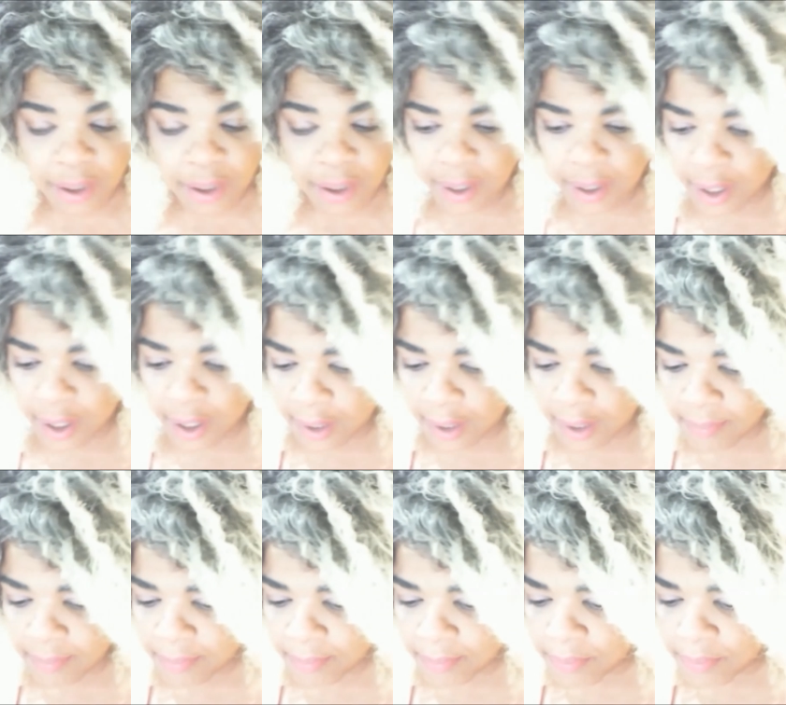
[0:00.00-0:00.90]

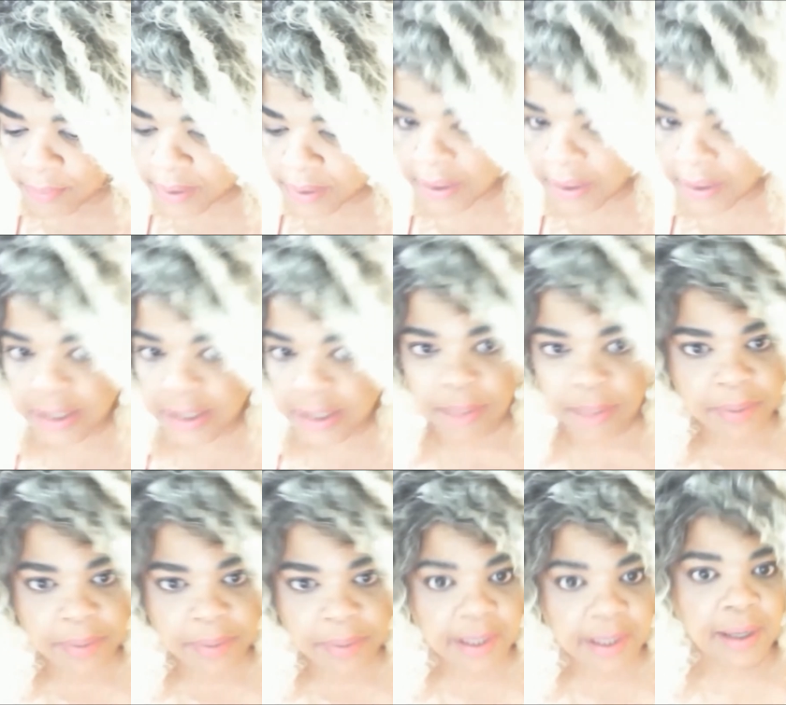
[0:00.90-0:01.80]
Um, in the
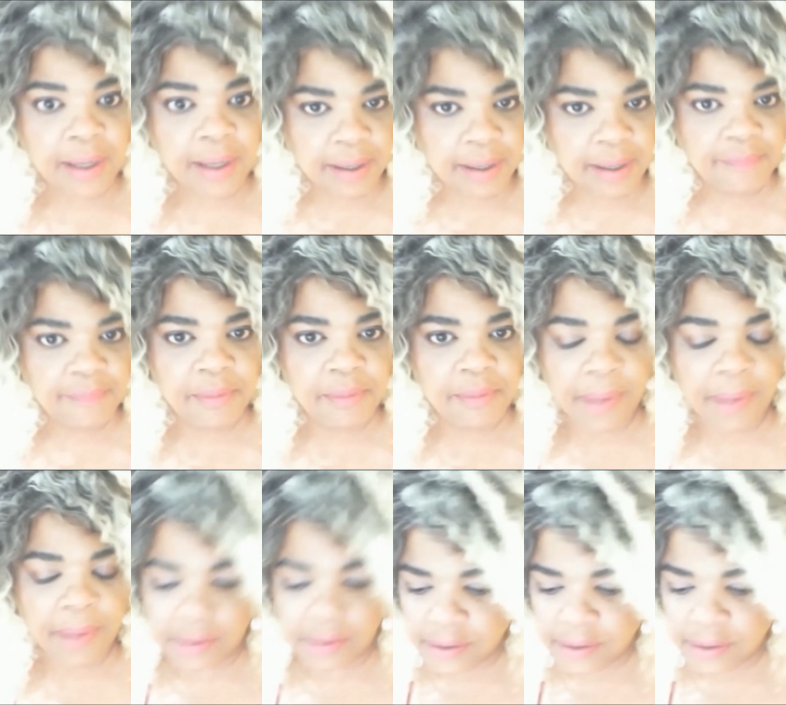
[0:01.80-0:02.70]
beginning of the
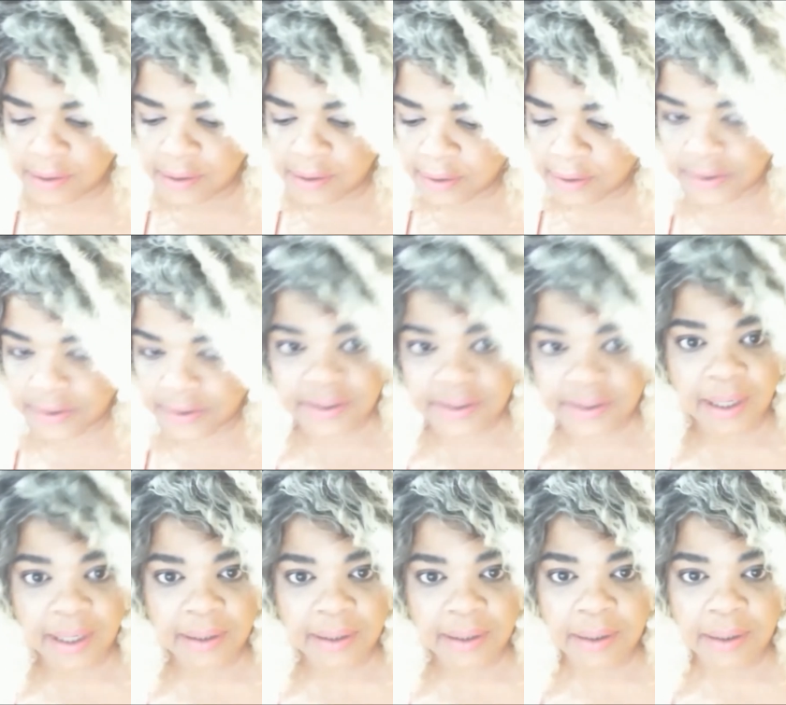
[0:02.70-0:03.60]
month, the
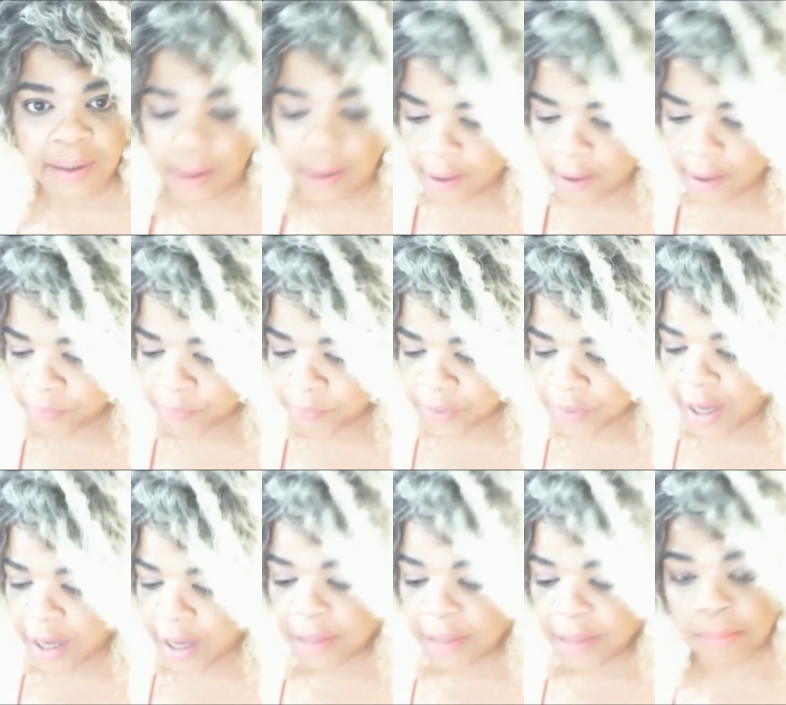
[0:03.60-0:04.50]
sun
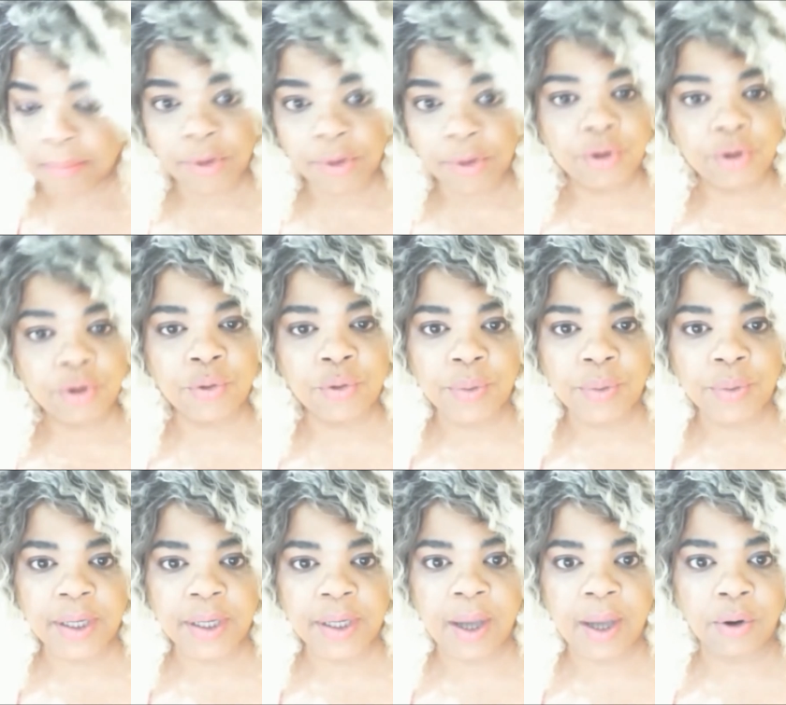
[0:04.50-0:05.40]
and
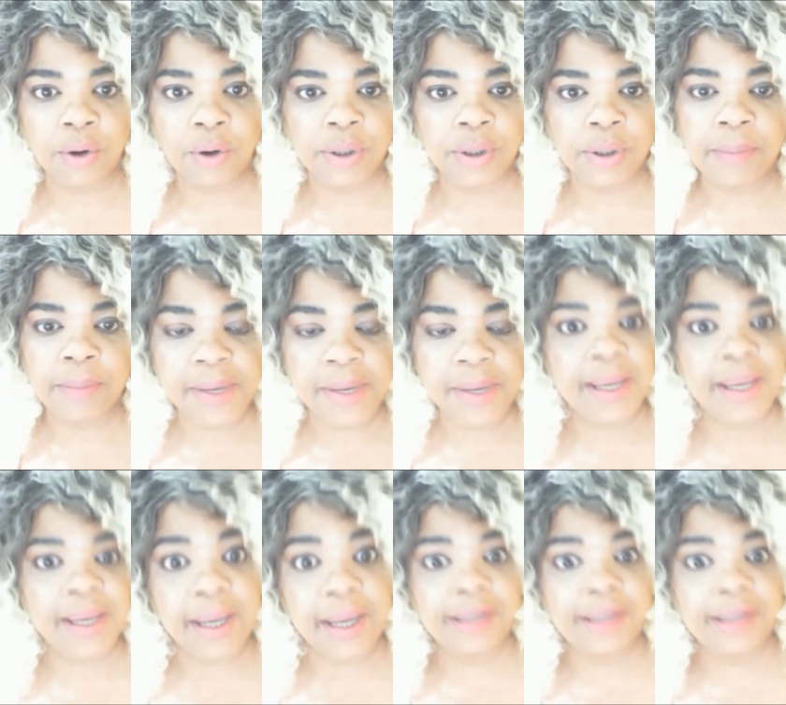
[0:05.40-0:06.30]
Mercury are going to be
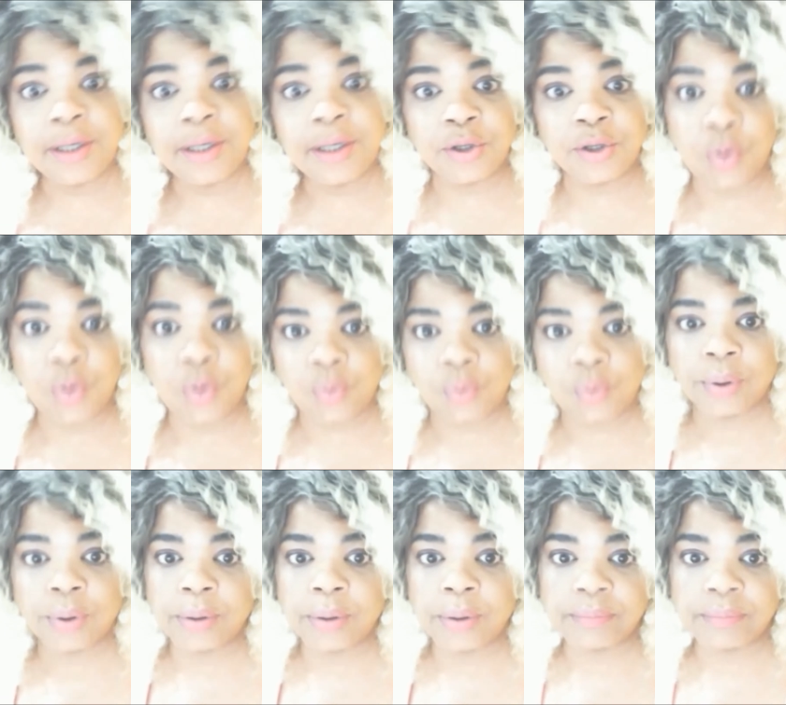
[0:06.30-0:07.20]
in
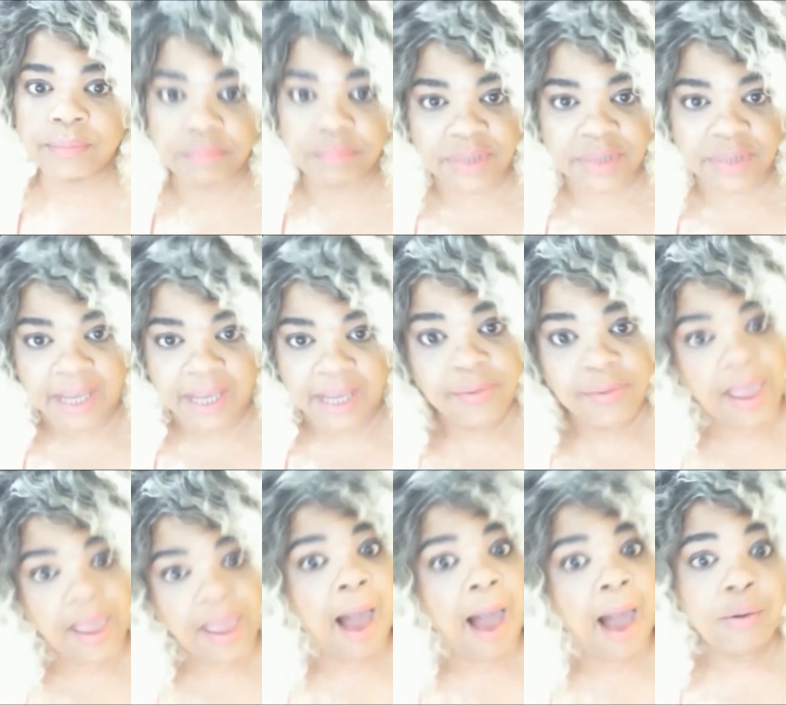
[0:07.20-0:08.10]
your 10th
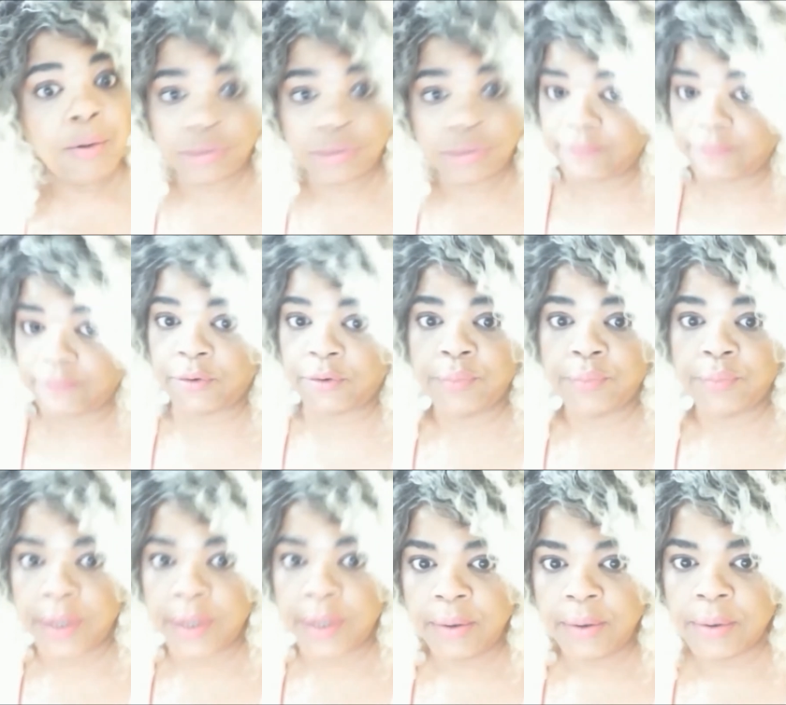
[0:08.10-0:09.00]
house of
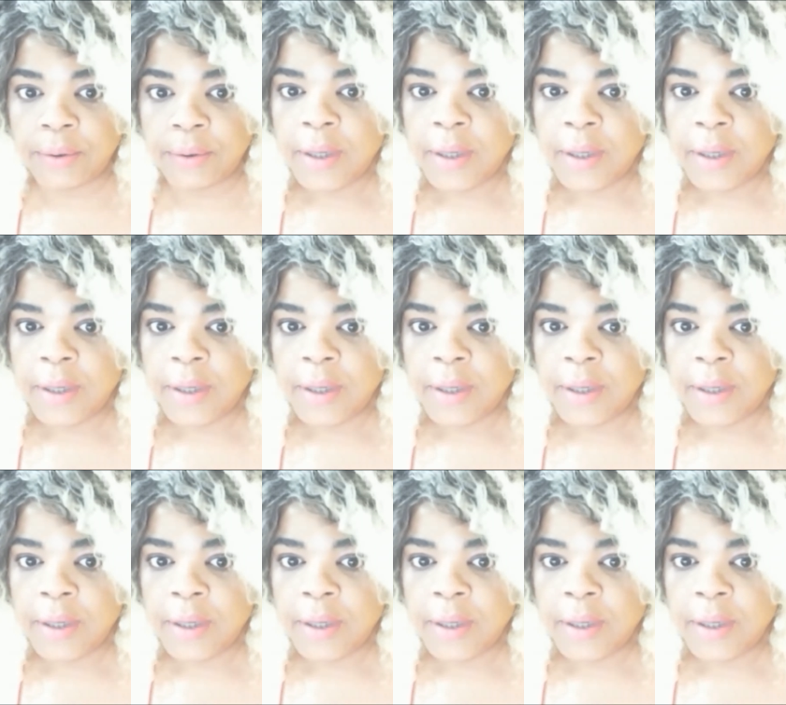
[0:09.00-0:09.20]
career,